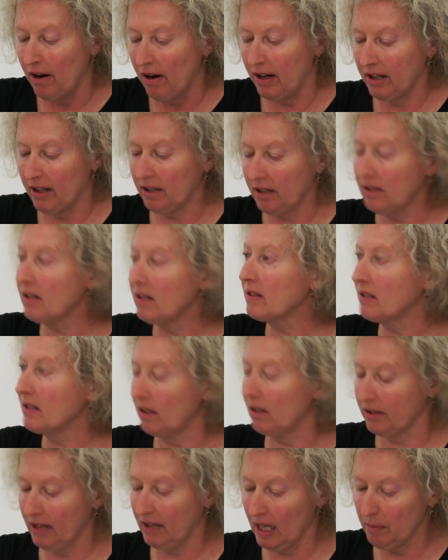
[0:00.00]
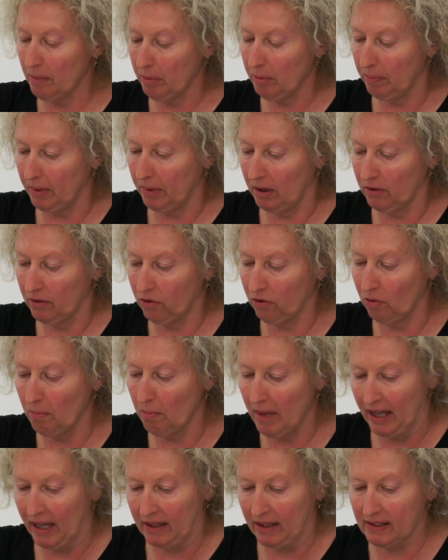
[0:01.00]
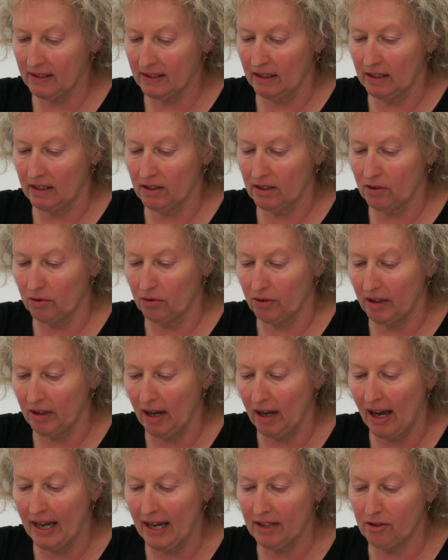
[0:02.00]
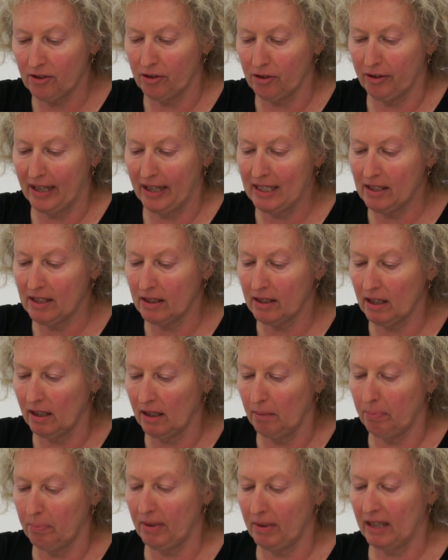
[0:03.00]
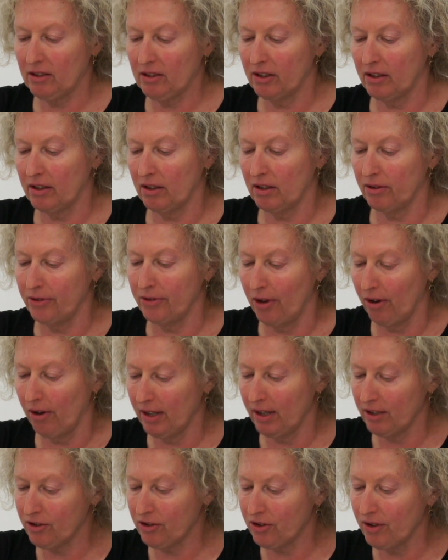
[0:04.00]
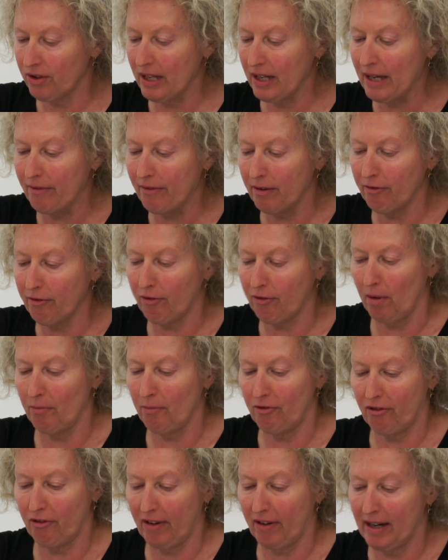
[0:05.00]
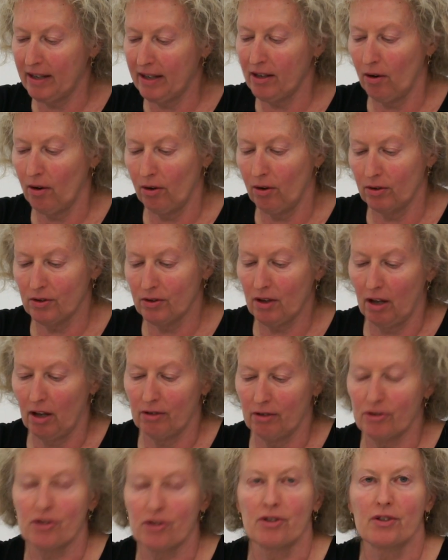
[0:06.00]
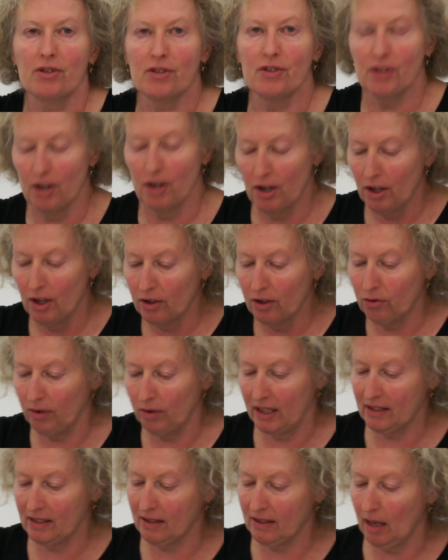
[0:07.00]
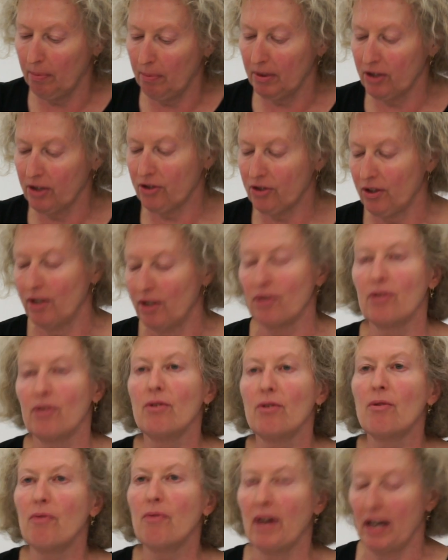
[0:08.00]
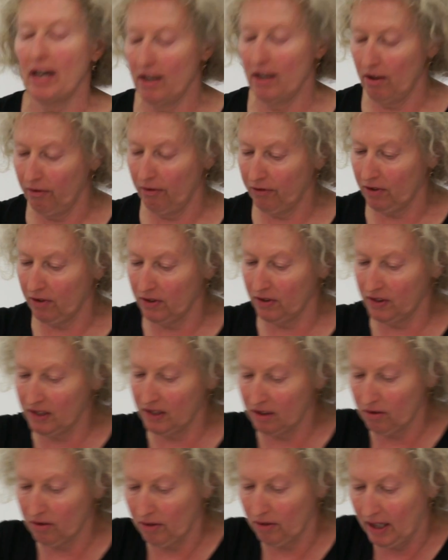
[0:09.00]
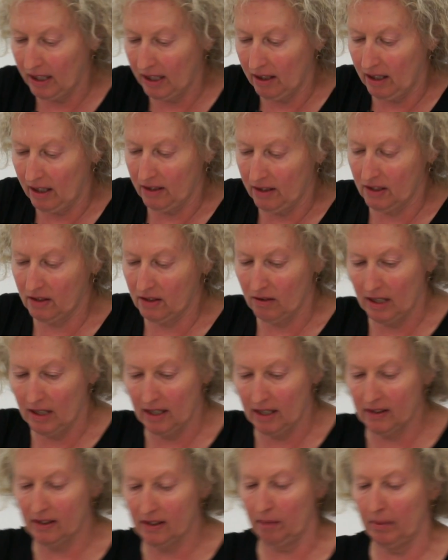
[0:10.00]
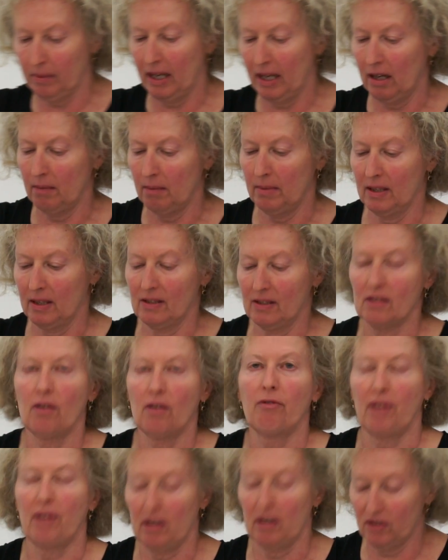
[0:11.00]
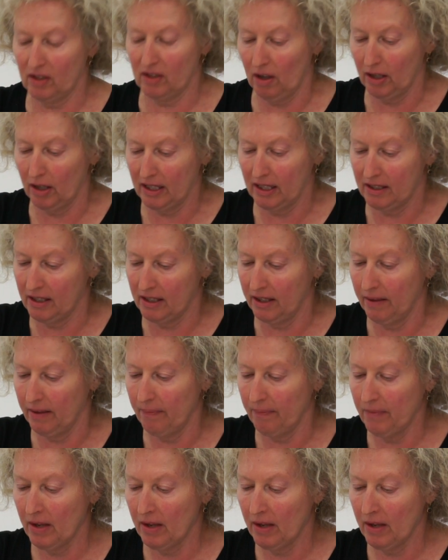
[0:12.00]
Artists are capable to mix and to rely theoretical and practical knowledge, even from very old cultures, to establish a new way of considering and seeing some elements of our society.